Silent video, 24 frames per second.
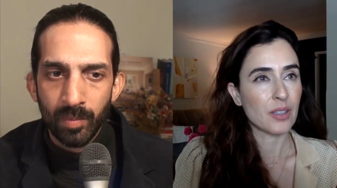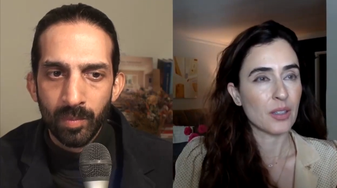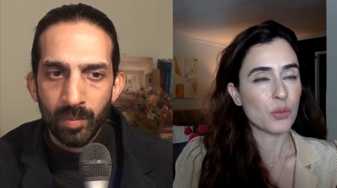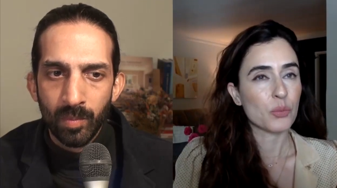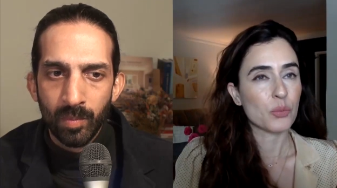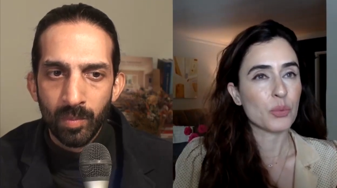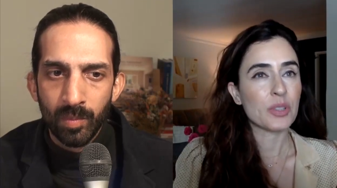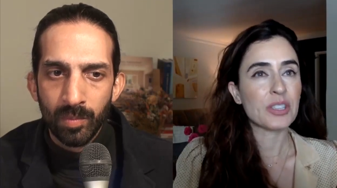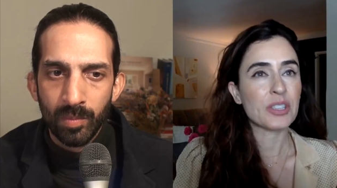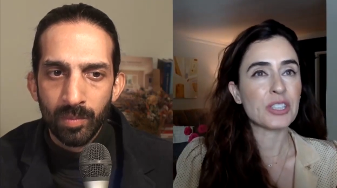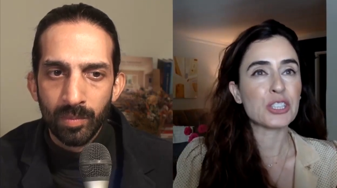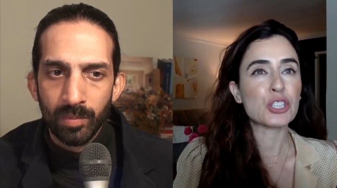
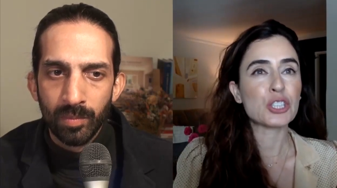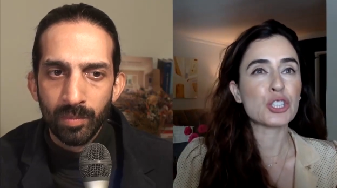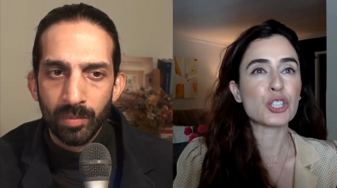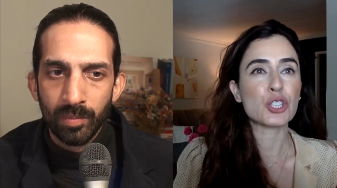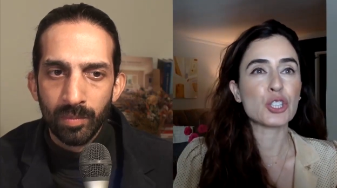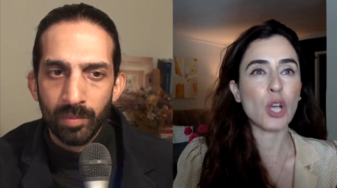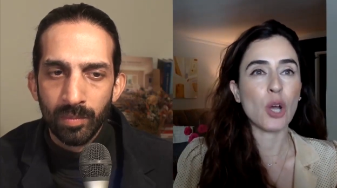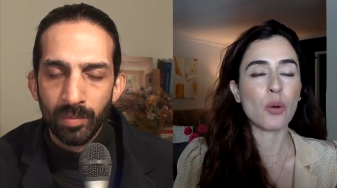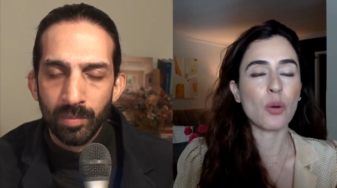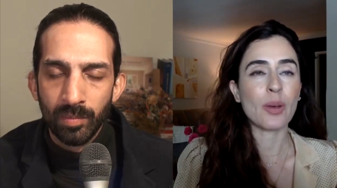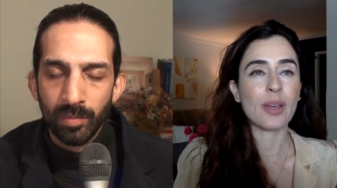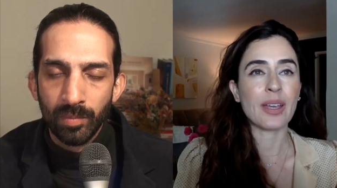Speaker 1: really
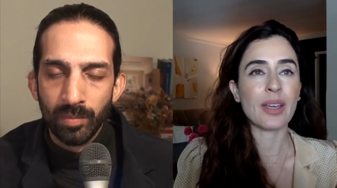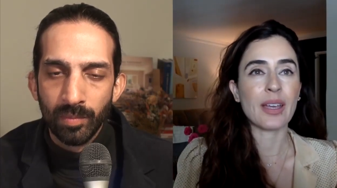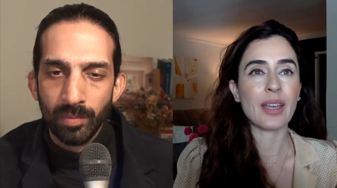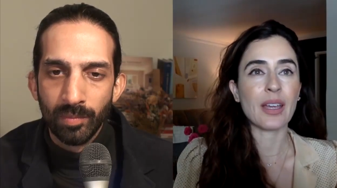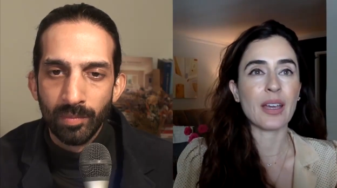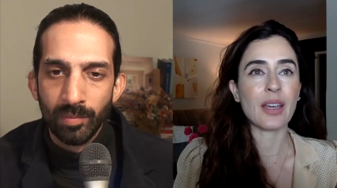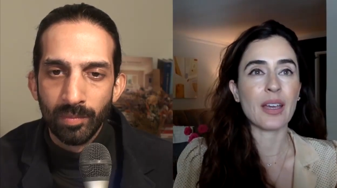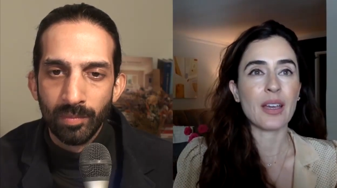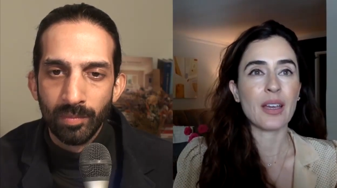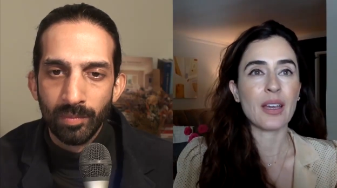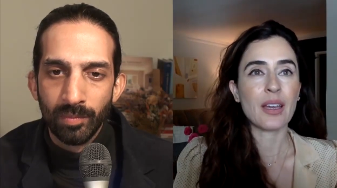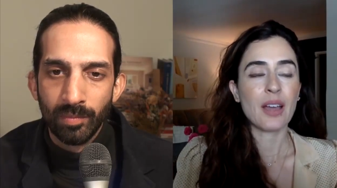showing
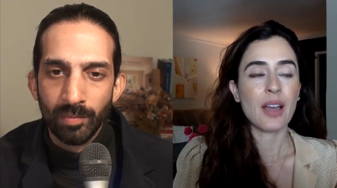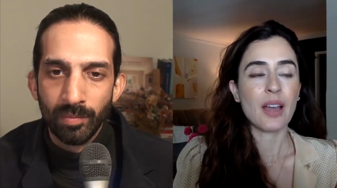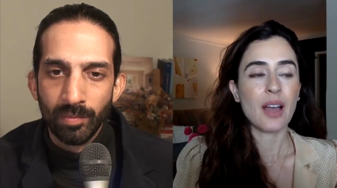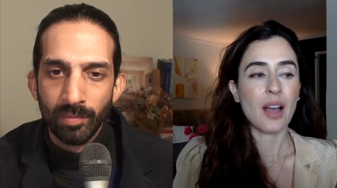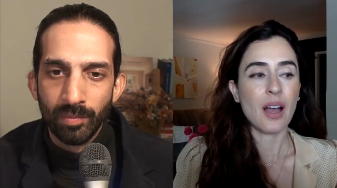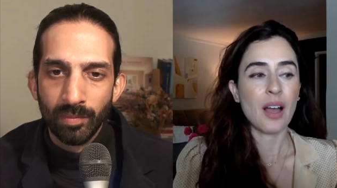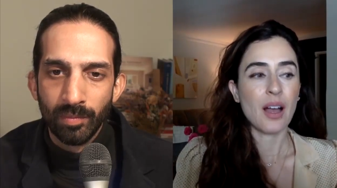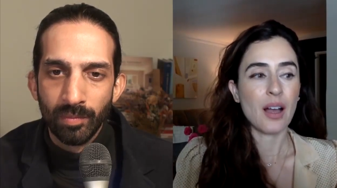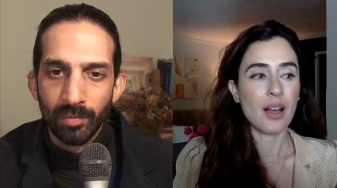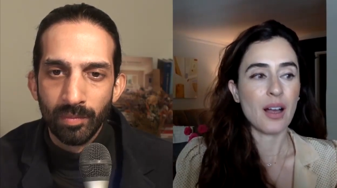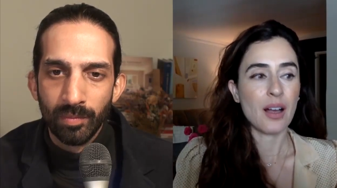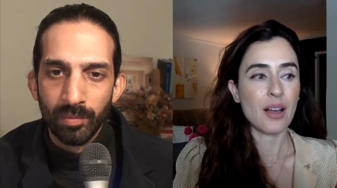
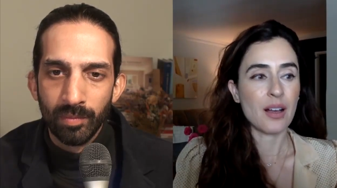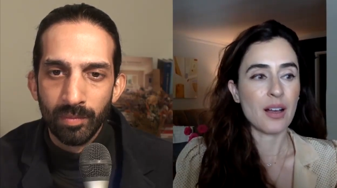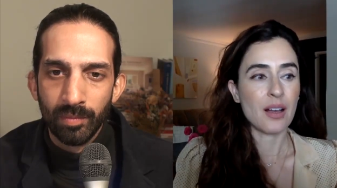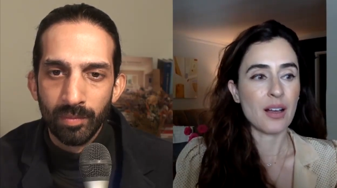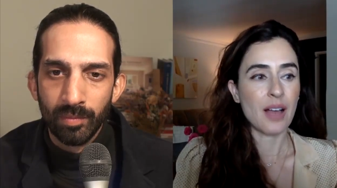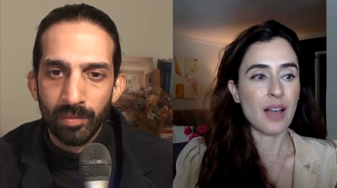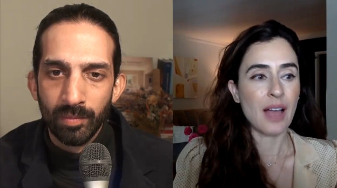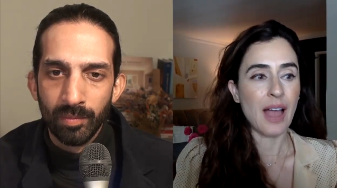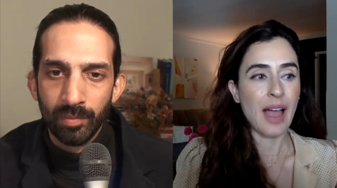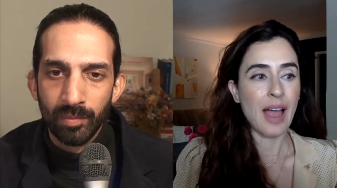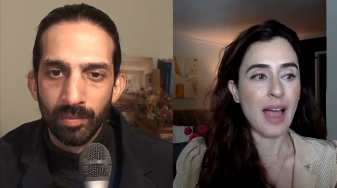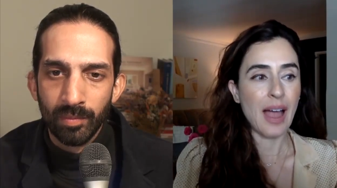uh,
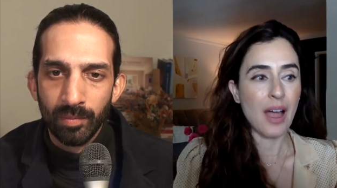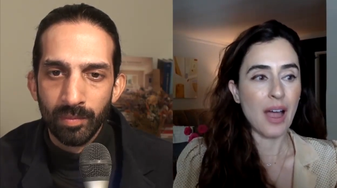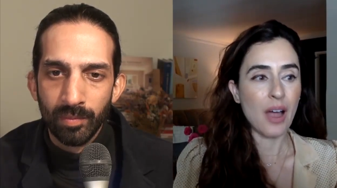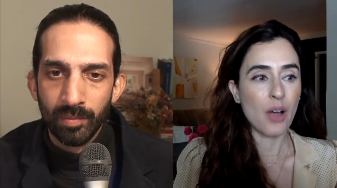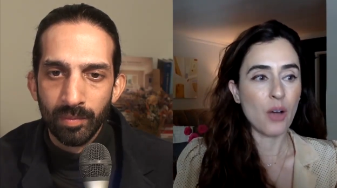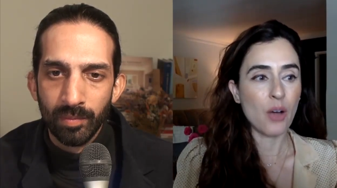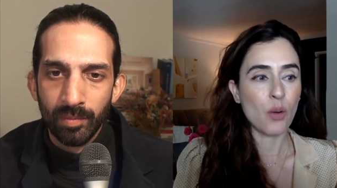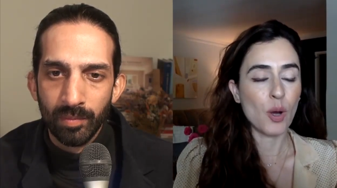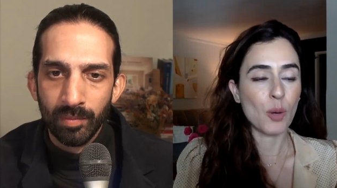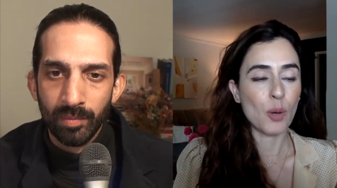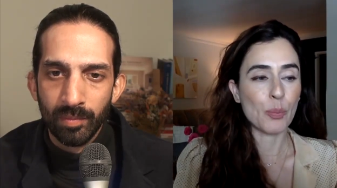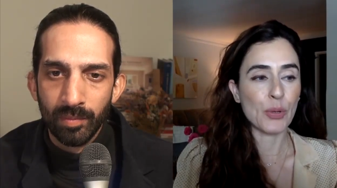
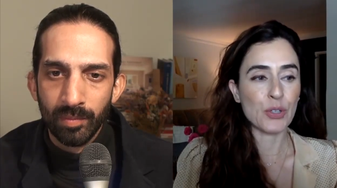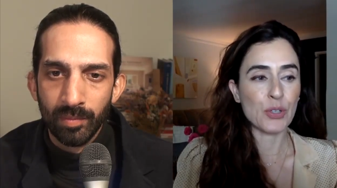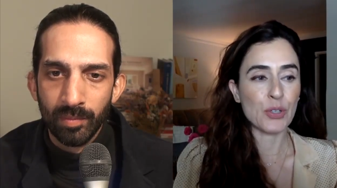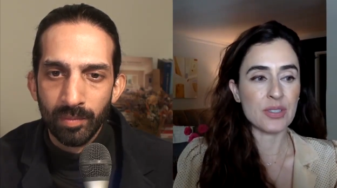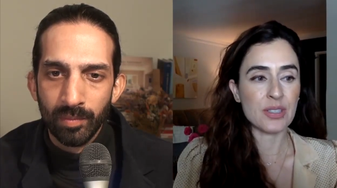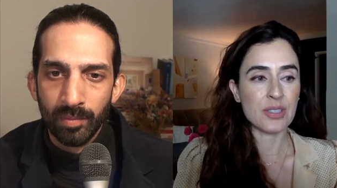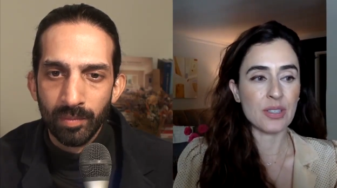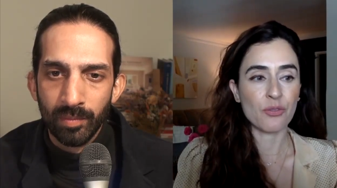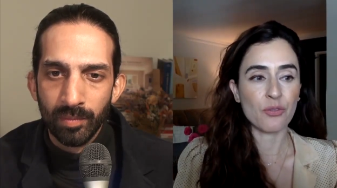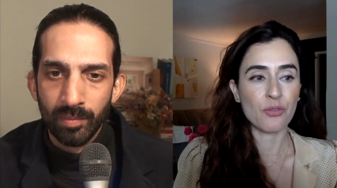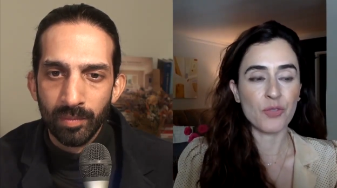how a person